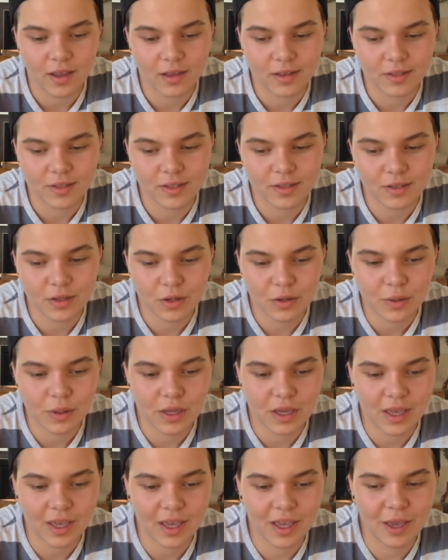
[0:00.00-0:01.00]
so
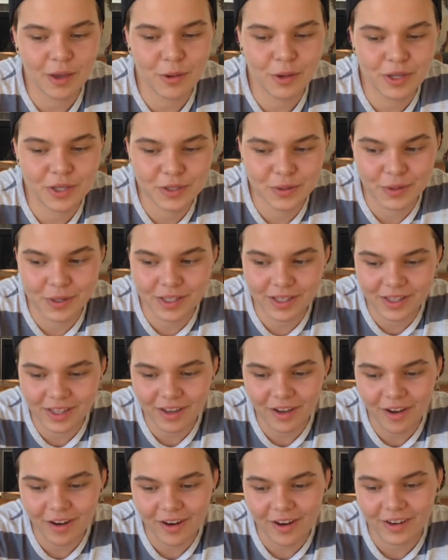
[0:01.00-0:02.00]
it was
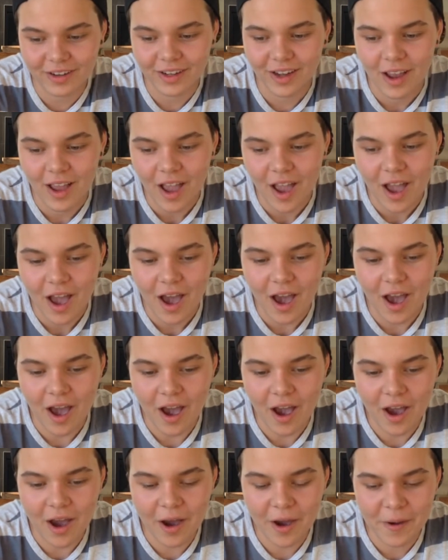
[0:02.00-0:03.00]
really hard.
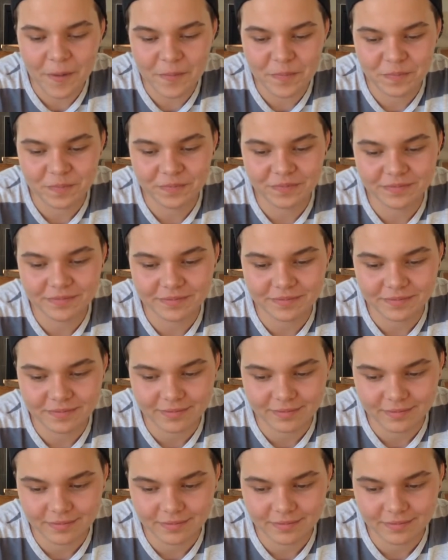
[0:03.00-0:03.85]
And